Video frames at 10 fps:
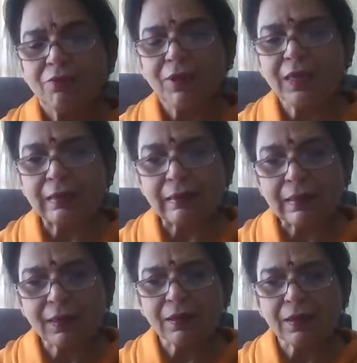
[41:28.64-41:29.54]
very
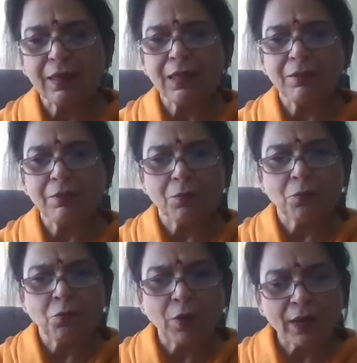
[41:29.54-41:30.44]
clearly,
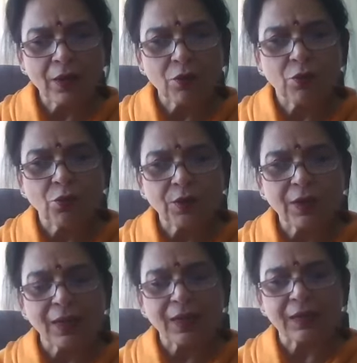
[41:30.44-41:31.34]
one
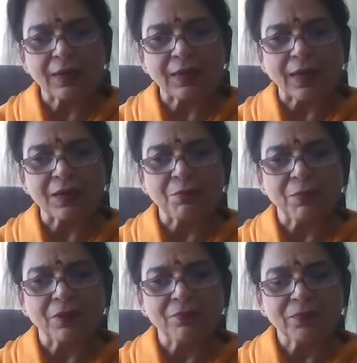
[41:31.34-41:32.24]
gun at a
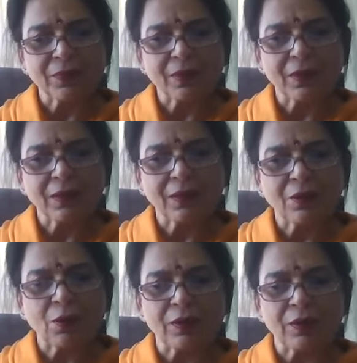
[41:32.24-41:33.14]
time,
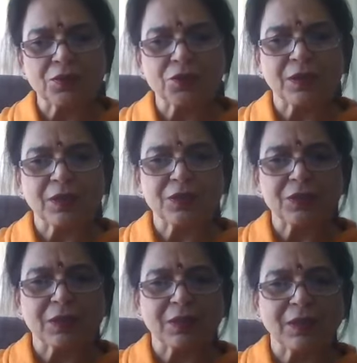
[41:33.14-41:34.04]
Lord Krishna
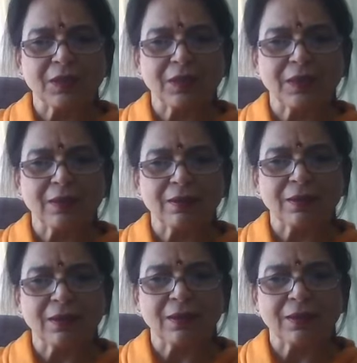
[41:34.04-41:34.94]
is
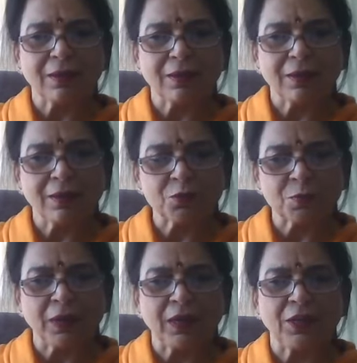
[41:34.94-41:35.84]

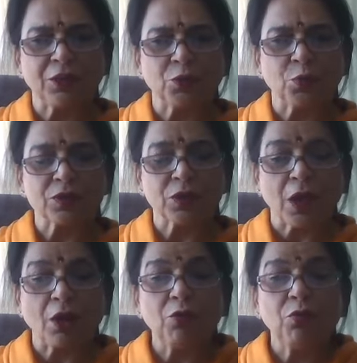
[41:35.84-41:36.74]
explaining to us,
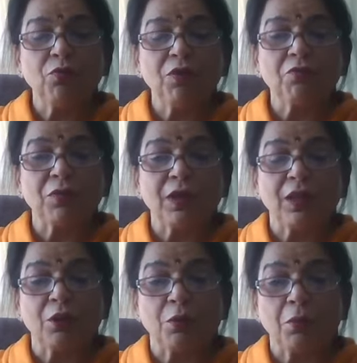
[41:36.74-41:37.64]
how do we
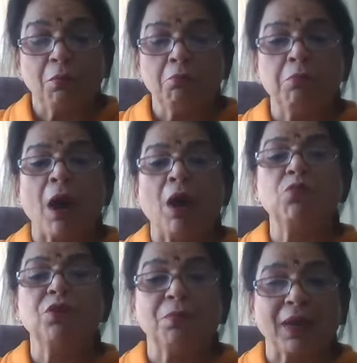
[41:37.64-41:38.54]
feel
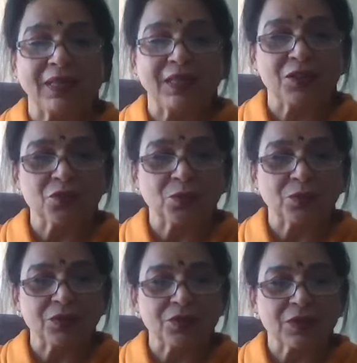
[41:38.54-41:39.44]
bound by these
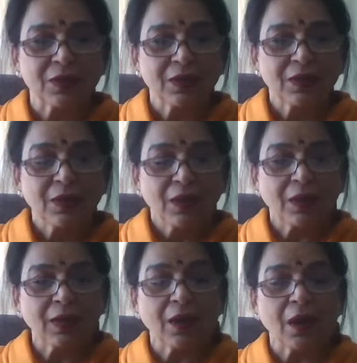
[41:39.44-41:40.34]
guns?
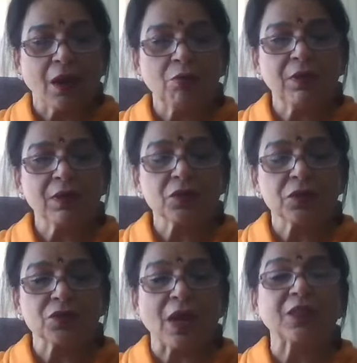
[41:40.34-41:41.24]
Like, how does
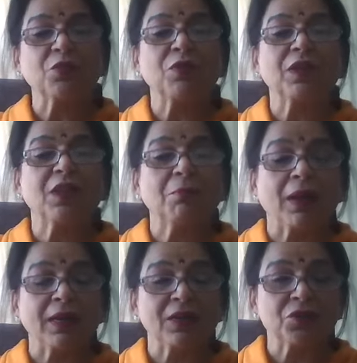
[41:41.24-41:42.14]
the
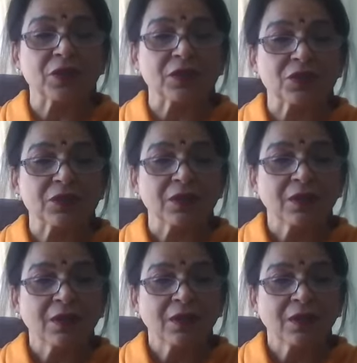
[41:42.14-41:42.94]
satvikta binds us?